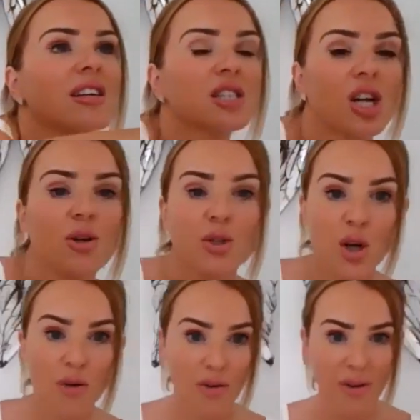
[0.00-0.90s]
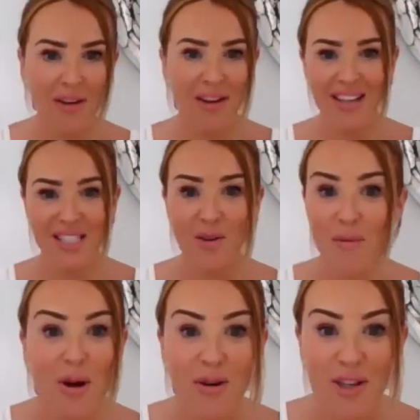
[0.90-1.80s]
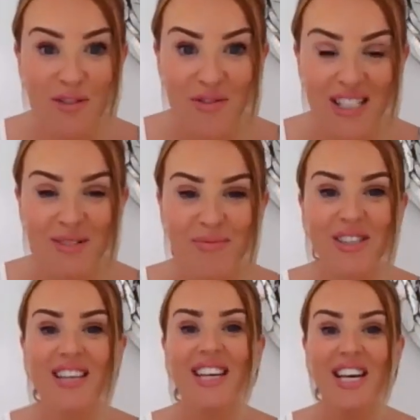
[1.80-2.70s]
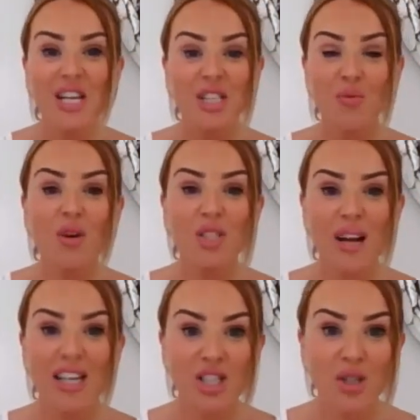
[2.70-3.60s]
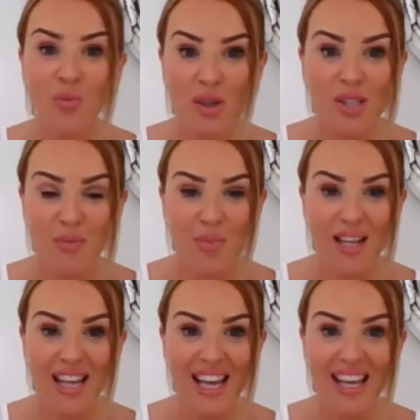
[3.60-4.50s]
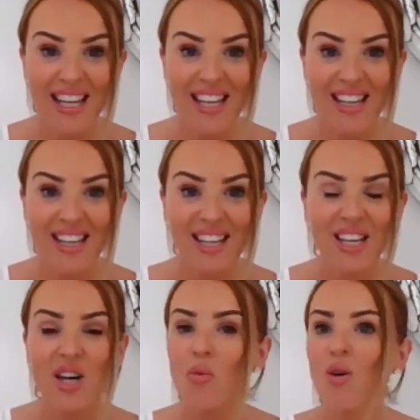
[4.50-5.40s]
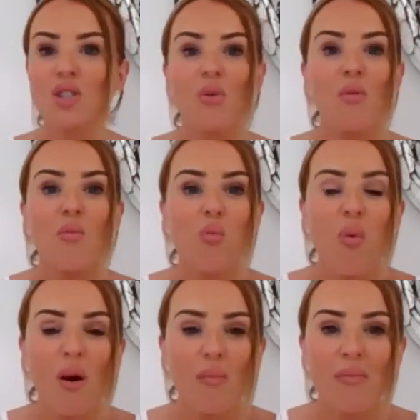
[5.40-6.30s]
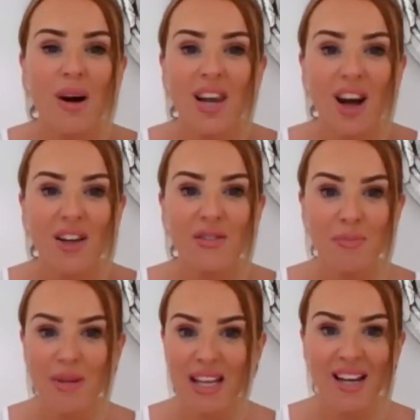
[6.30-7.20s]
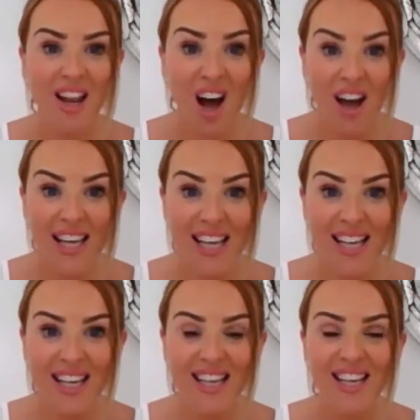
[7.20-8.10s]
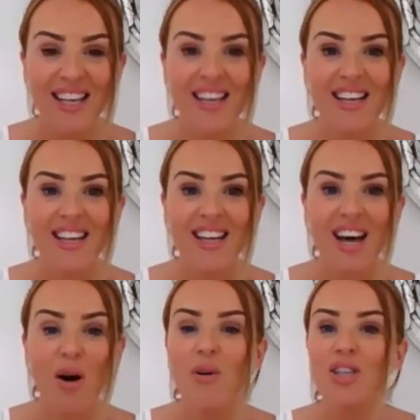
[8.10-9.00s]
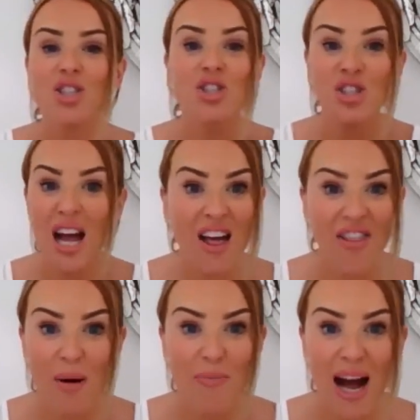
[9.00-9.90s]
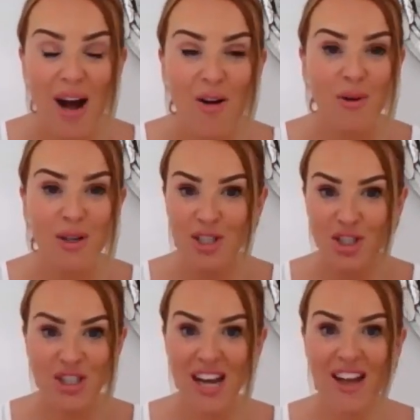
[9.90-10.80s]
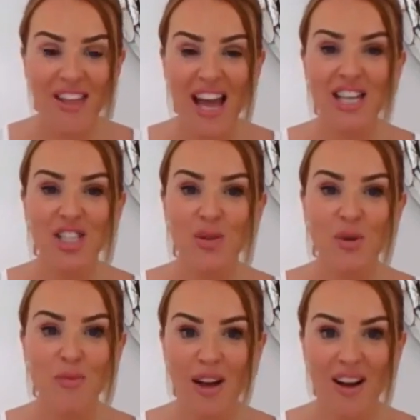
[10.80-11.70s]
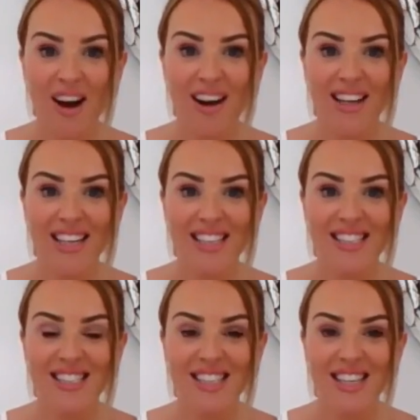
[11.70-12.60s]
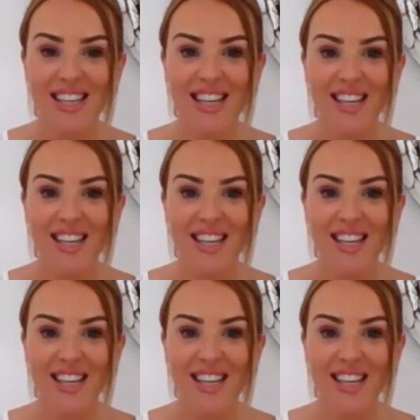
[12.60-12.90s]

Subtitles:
It's closed off. So I'm only on Facebook. So what do I actually want to bring in? What do I want my life to be like? I want to share that power. I want to share that energy with my guides.